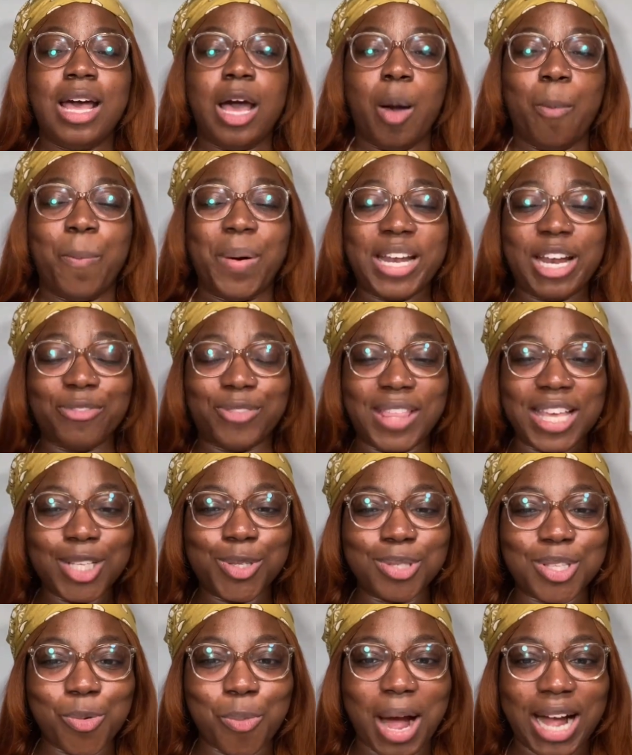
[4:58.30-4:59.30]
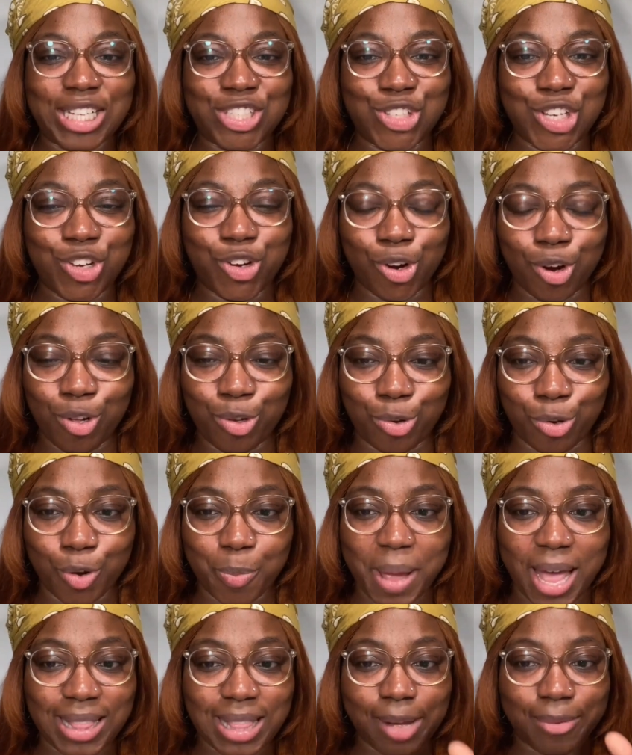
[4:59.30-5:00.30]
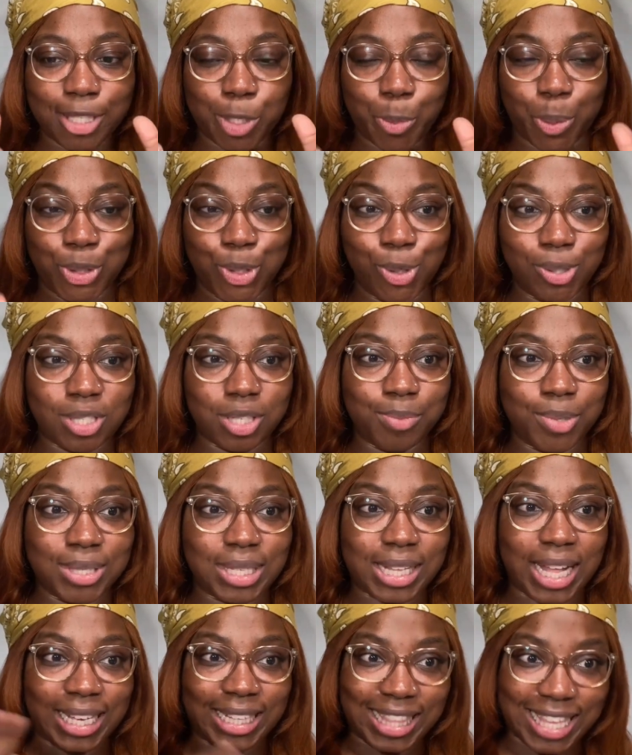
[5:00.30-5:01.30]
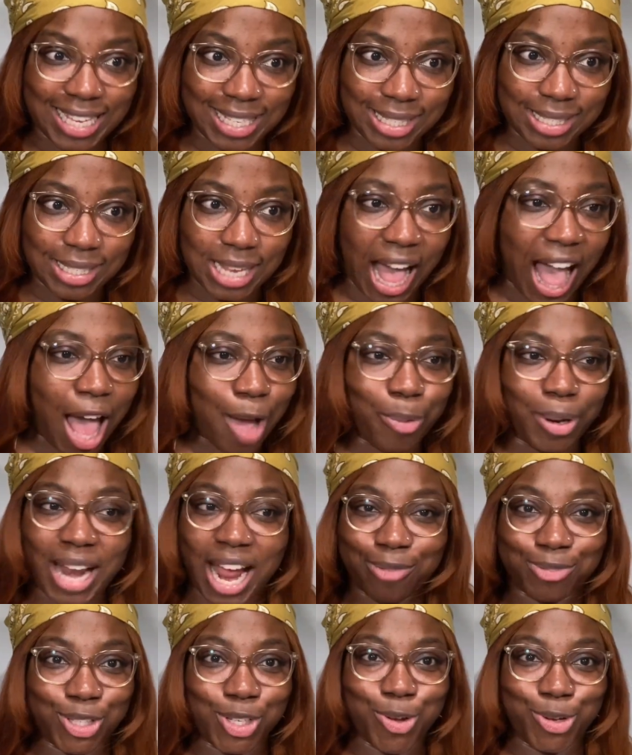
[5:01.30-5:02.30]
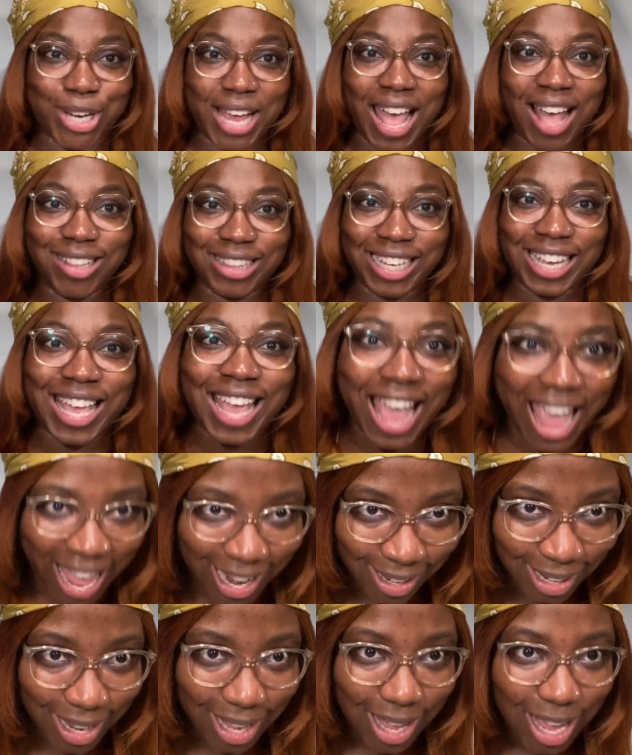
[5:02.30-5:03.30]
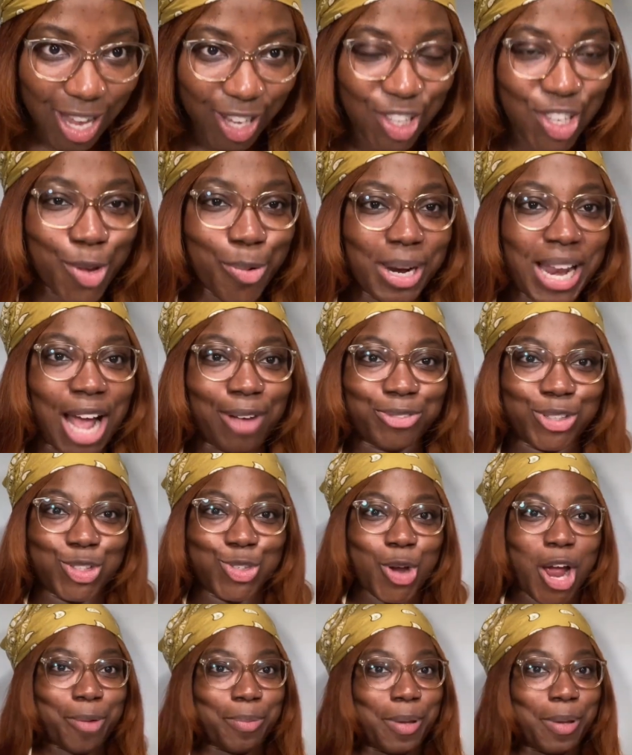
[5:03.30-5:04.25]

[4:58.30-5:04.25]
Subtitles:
But if this was a YG girl group and they was producing music like this, I would have to go to hell again. You would have to drag